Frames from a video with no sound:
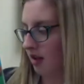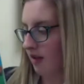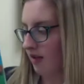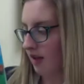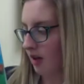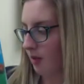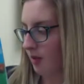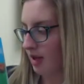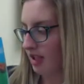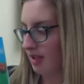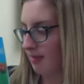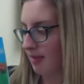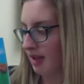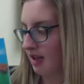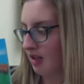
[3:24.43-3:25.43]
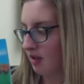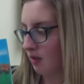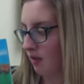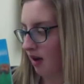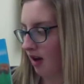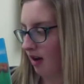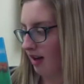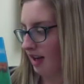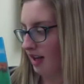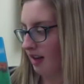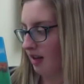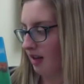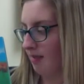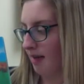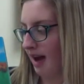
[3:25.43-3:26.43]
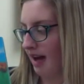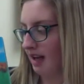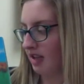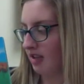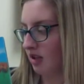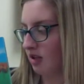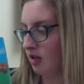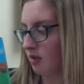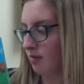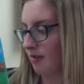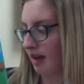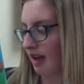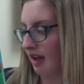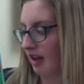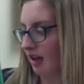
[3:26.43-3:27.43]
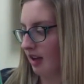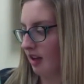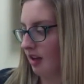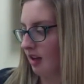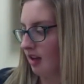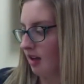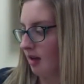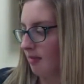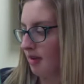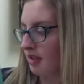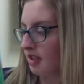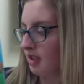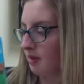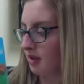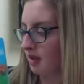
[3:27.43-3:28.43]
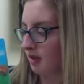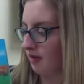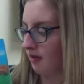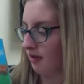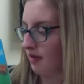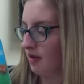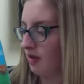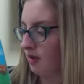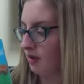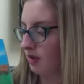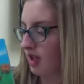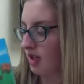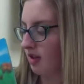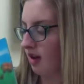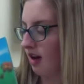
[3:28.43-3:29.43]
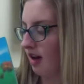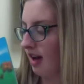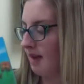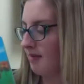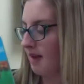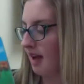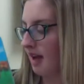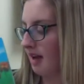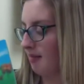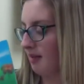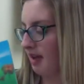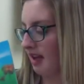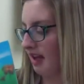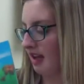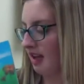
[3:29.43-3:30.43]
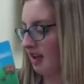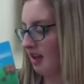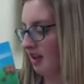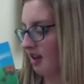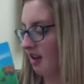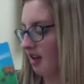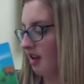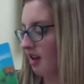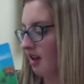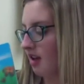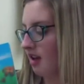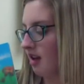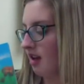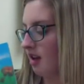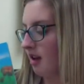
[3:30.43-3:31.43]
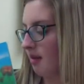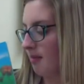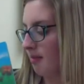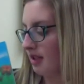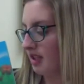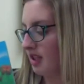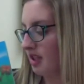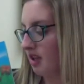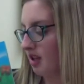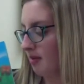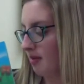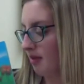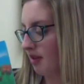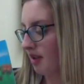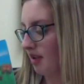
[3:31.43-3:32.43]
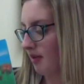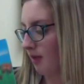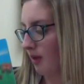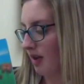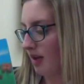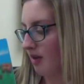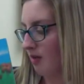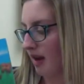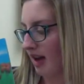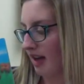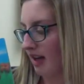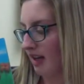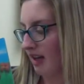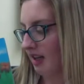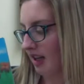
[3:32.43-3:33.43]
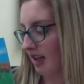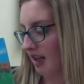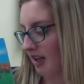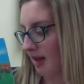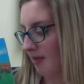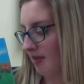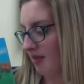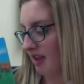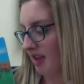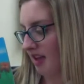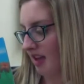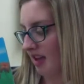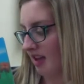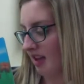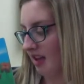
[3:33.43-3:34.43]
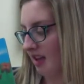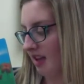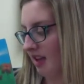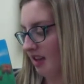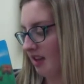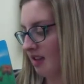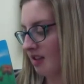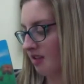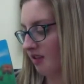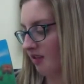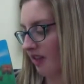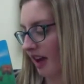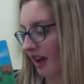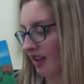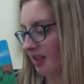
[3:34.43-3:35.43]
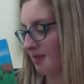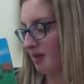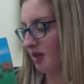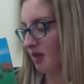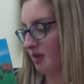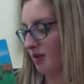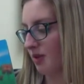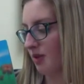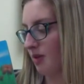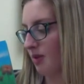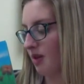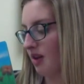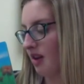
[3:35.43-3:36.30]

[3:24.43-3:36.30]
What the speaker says: Their wingspan is wrong and their bodies are too big. Buzzy was confused. He thought, I'm not a pig. Buzzy couldn't believe what he read and kept thinking, can these facts be true?